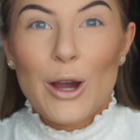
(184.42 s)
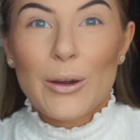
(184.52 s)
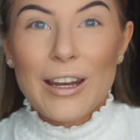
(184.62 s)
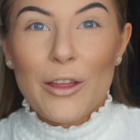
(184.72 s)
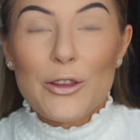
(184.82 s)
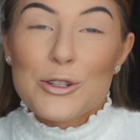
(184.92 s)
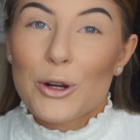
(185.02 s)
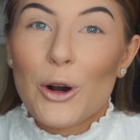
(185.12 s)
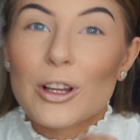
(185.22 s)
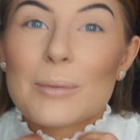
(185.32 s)
Okay, now that you're
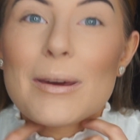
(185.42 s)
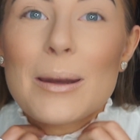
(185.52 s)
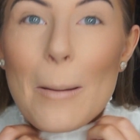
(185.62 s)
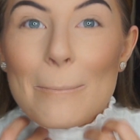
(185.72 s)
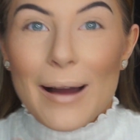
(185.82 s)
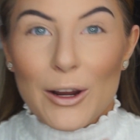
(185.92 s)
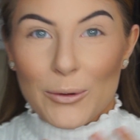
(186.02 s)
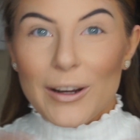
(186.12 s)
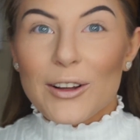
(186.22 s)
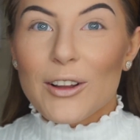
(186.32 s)
all up in my
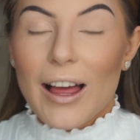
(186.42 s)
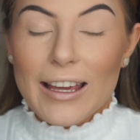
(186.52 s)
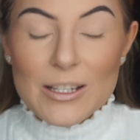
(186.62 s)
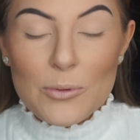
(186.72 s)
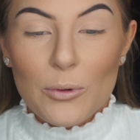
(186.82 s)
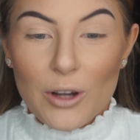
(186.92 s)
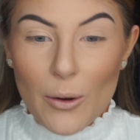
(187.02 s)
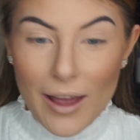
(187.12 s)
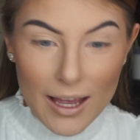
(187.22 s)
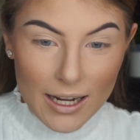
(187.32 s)
grill, I guess we will go
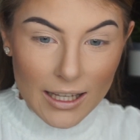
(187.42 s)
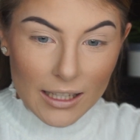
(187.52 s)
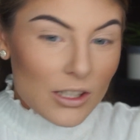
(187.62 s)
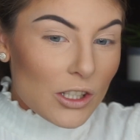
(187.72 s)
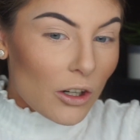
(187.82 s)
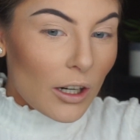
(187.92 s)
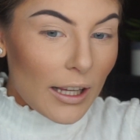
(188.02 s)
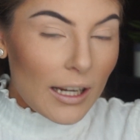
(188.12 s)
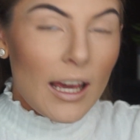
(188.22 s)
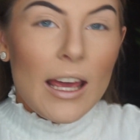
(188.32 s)
ahead and get started.